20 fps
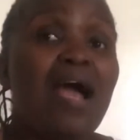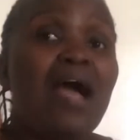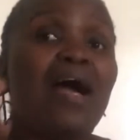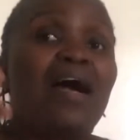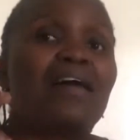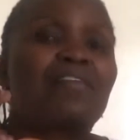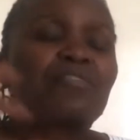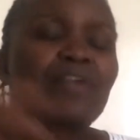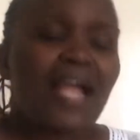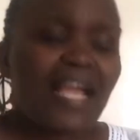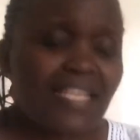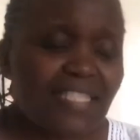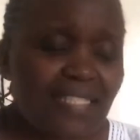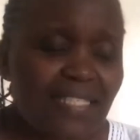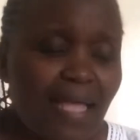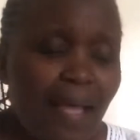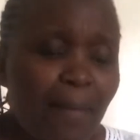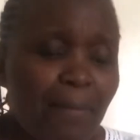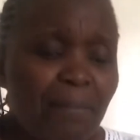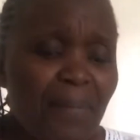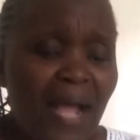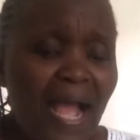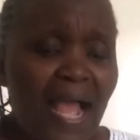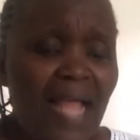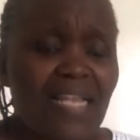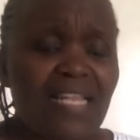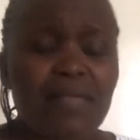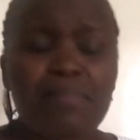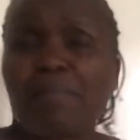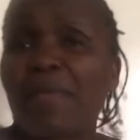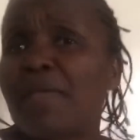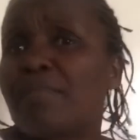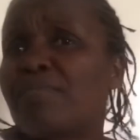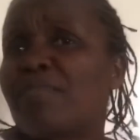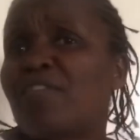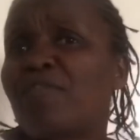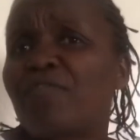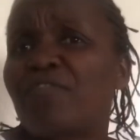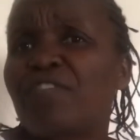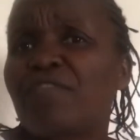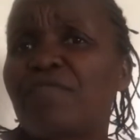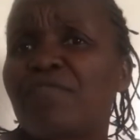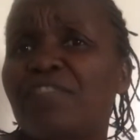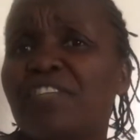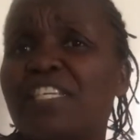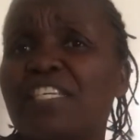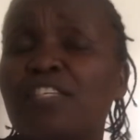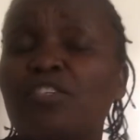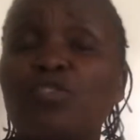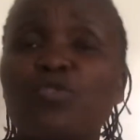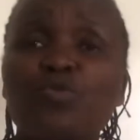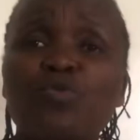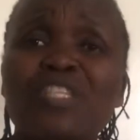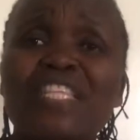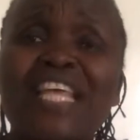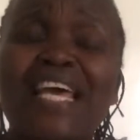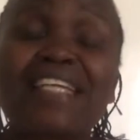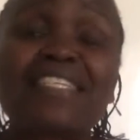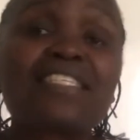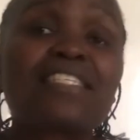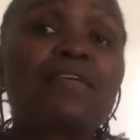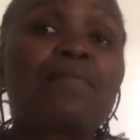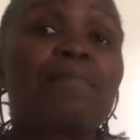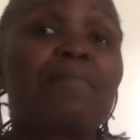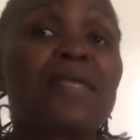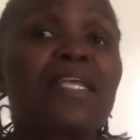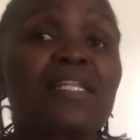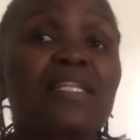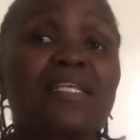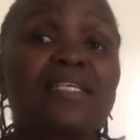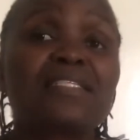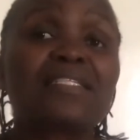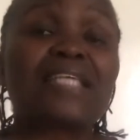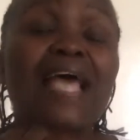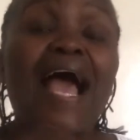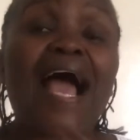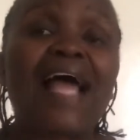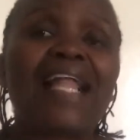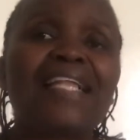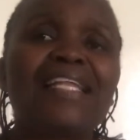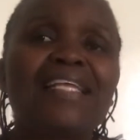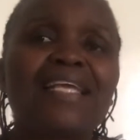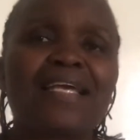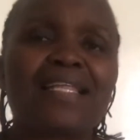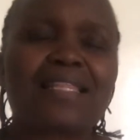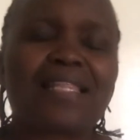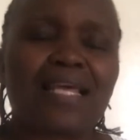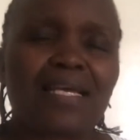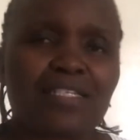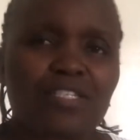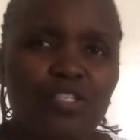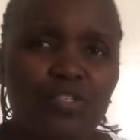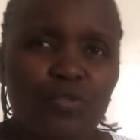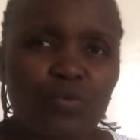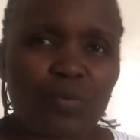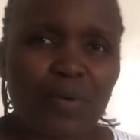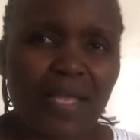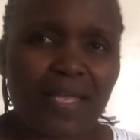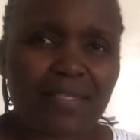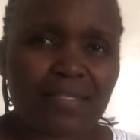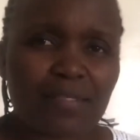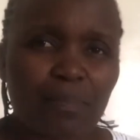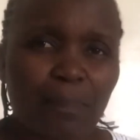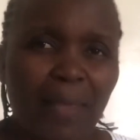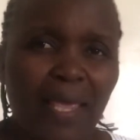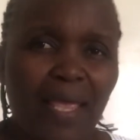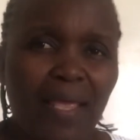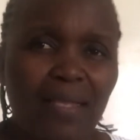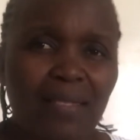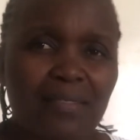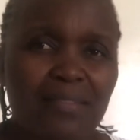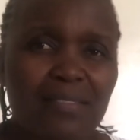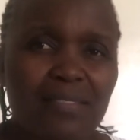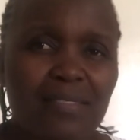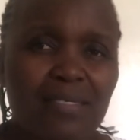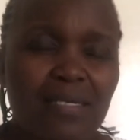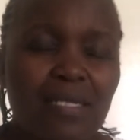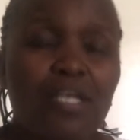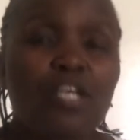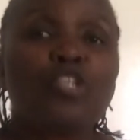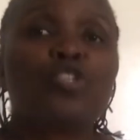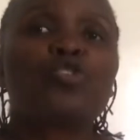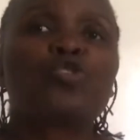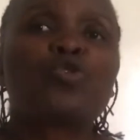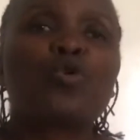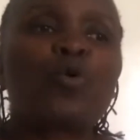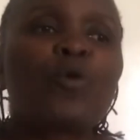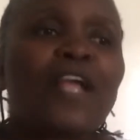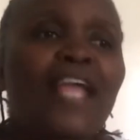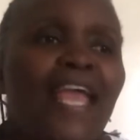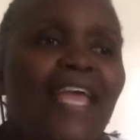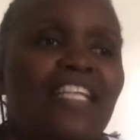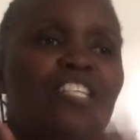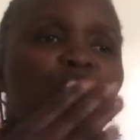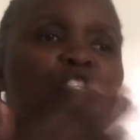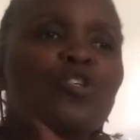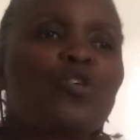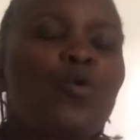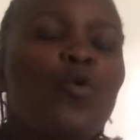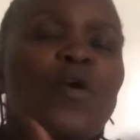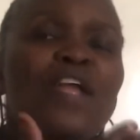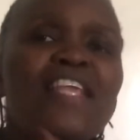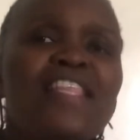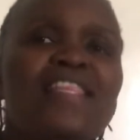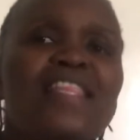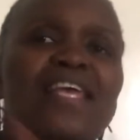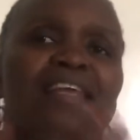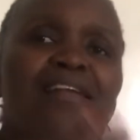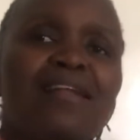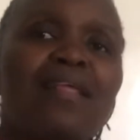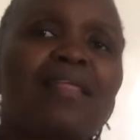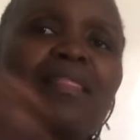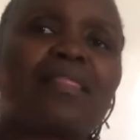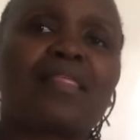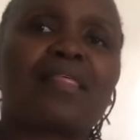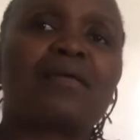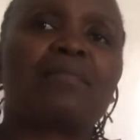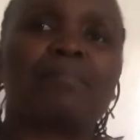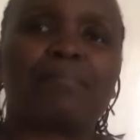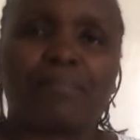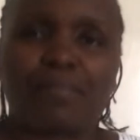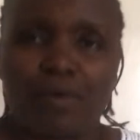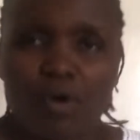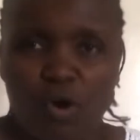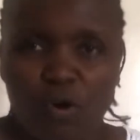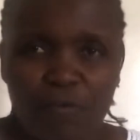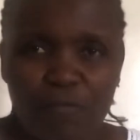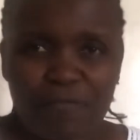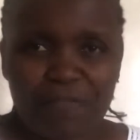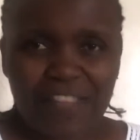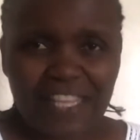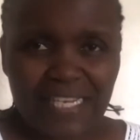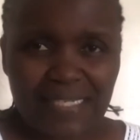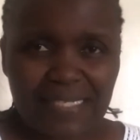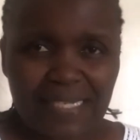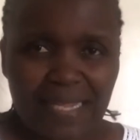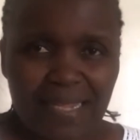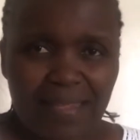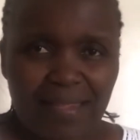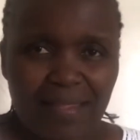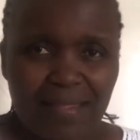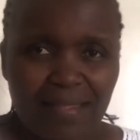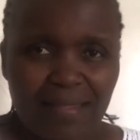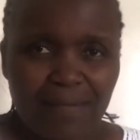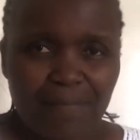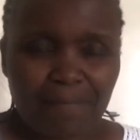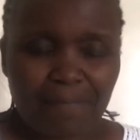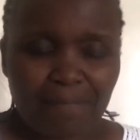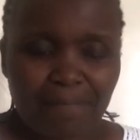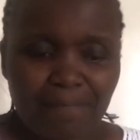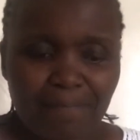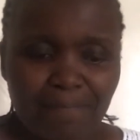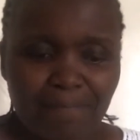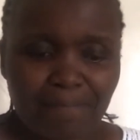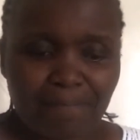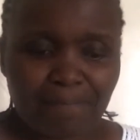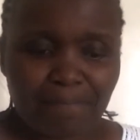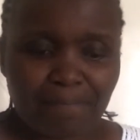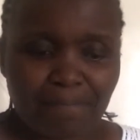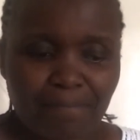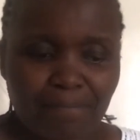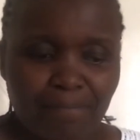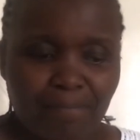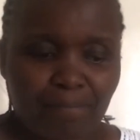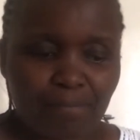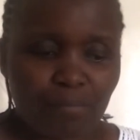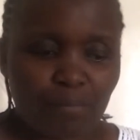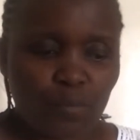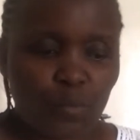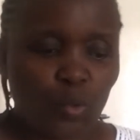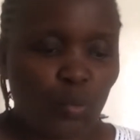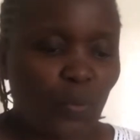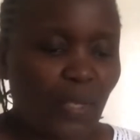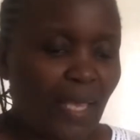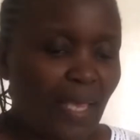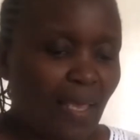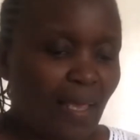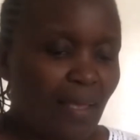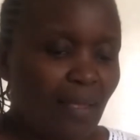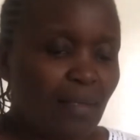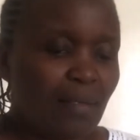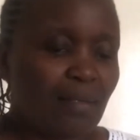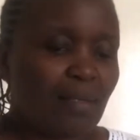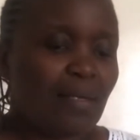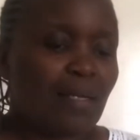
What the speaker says: Rise up early, maybe 15 to 30 minutes earlier than you expect to get you in the rhythm of the day. Okay?